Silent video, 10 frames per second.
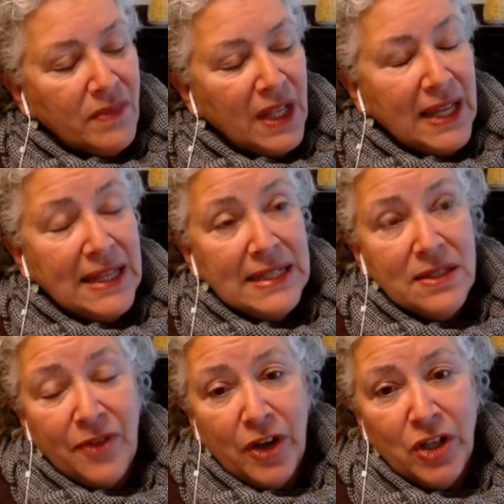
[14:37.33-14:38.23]
it is
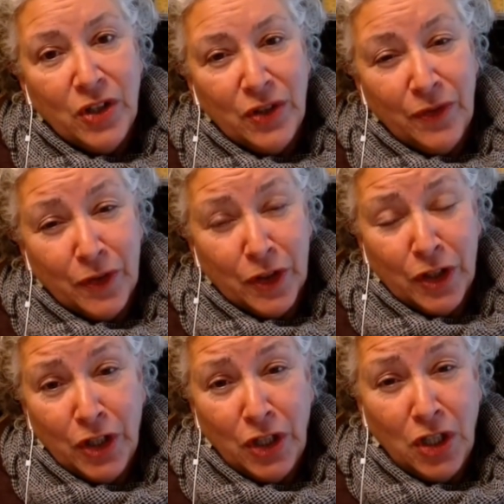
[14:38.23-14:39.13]
very good
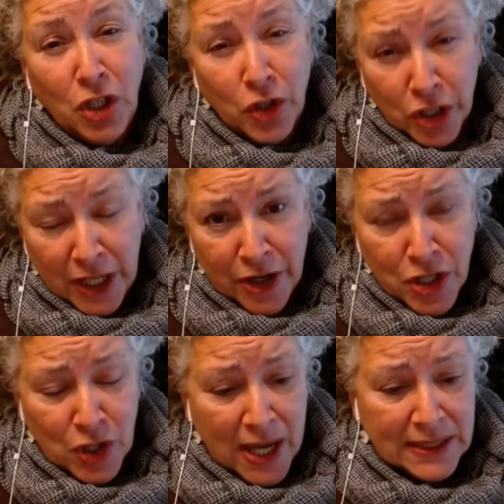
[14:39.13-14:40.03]
for urinary
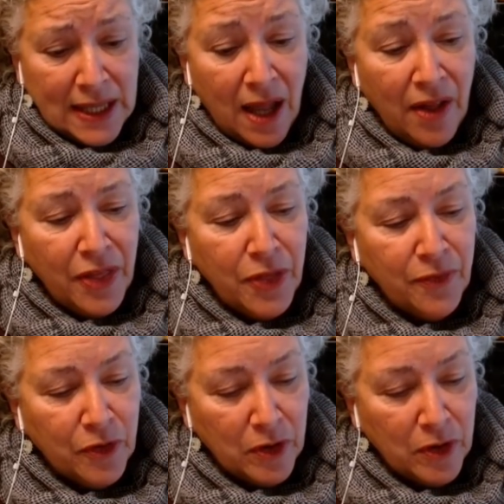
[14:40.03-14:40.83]
tract health for